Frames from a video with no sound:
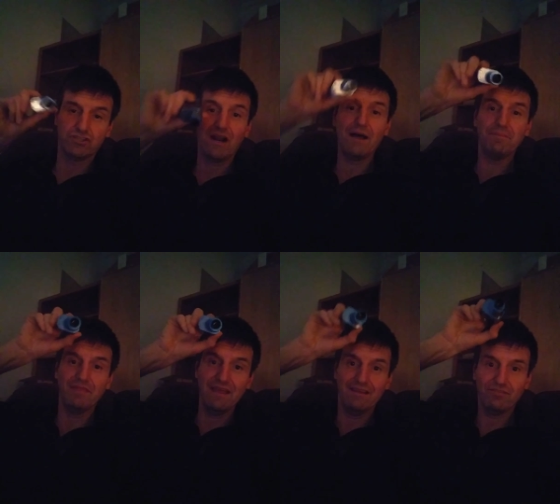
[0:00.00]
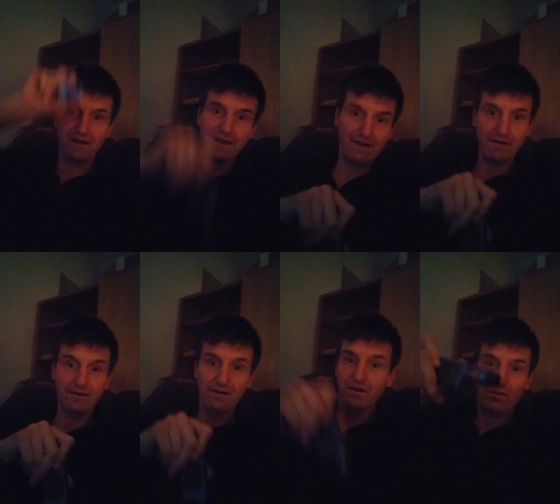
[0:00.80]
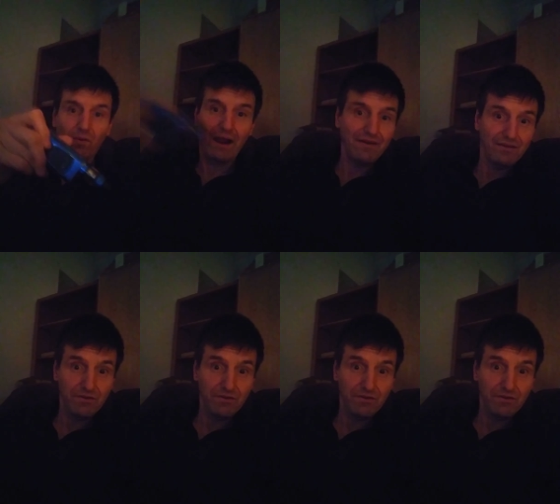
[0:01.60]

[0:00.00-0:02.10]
drop this right here, well, how do you